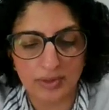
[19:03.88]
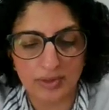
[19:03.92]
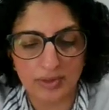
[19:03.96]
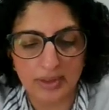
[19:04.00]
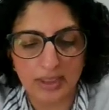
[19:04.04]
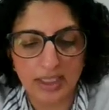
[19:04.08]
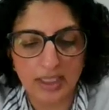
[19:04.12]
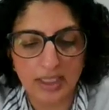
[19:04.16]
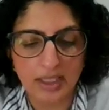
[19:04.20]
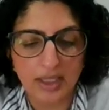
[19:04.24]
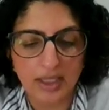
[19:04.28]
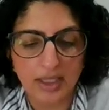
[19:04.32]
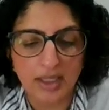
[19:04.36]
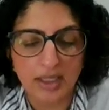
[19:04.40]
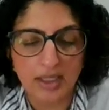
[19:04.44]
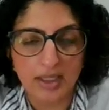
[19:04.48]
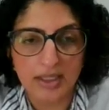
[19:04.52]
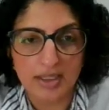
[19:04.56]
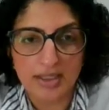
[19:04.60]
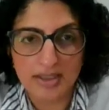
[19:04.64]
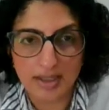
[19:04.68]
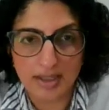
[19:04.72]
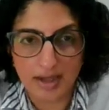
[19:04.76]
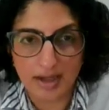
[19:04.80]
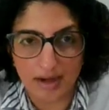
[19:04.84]
fall.
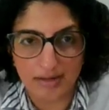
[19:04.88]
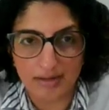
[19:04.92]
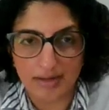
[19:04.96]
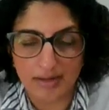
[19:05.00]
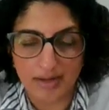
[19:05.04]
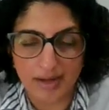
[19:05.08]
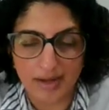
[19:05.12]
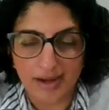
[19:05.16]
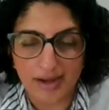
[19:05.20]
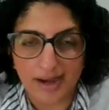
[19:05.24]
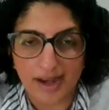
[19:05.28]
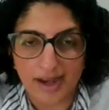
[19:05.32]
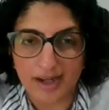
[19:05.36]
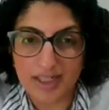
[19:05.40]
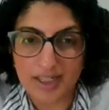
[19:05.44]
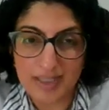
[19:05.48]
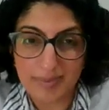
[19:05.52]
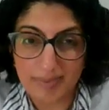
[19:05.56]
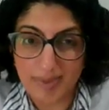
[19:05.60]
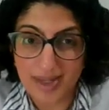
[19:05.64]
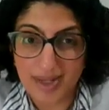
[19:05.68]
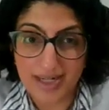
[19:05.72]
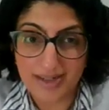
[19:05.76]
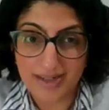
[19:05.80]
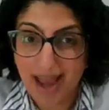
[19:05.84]
So I
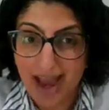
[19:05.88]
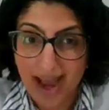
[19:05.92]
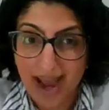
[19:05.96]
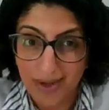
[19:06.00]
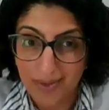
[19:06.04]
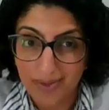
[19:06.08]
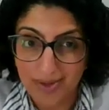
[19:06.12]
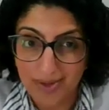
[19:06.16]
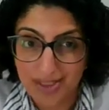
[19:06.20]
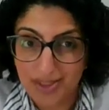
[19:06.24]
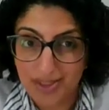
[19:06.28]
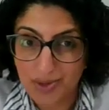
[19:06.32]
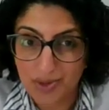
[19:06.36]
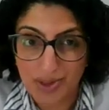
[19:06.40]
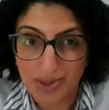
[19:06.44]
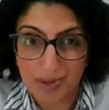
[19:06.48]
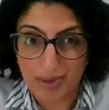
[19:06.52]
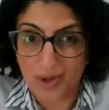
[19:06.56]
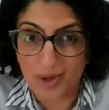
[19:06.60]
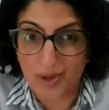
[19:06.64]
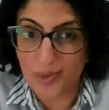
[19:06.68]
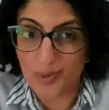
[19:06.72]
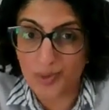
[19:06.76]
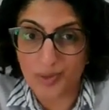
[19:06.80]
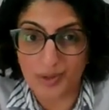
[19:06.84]
could spend hours talking
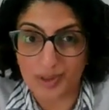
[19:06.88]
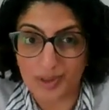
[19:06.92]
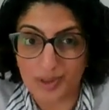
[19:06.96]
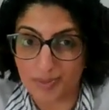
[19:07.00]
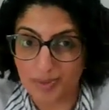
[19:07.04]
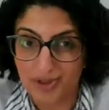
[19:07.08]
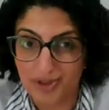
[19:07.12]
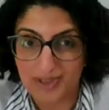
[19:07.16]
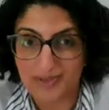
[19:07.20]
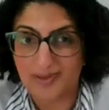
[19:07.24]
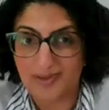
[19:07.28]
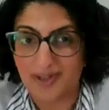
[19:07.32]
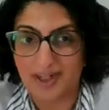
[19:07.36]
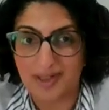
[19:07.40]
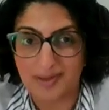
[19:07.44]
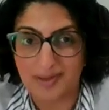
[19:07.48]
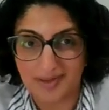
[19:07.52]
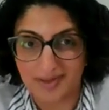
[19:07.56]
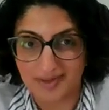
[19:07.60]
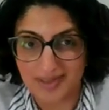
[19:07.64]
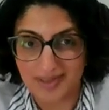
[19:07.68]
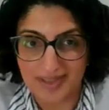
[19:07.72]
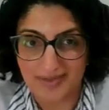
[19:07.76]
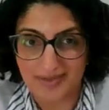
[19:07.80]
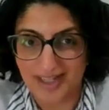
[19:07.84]
about all the
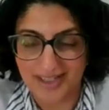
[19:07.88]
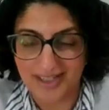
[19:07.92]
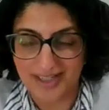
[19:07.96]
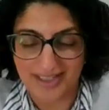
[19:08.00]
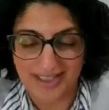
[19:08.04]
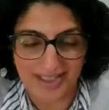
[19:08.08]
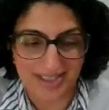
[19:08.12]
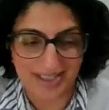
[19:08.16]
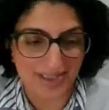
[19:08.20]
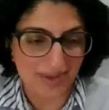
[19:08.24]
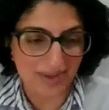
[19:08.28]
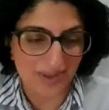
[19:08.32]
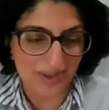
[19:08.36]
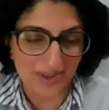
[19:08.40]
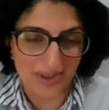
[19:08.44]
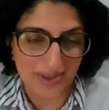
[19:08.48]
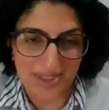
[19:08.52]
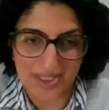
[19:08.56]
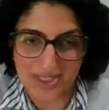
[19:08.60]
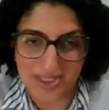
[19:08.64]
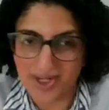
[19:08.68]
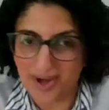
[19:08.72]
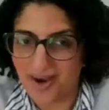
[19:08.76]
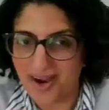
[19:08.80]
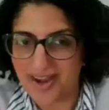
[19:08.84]
modifiable risk factors, because you've
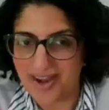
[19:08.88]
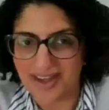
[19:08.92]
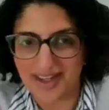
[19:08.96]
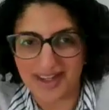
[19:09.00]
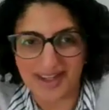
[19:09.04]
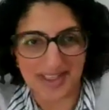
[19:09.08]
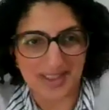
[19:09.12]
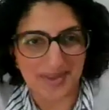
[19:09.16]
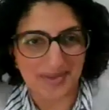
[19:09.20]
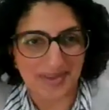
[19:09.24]
got diet,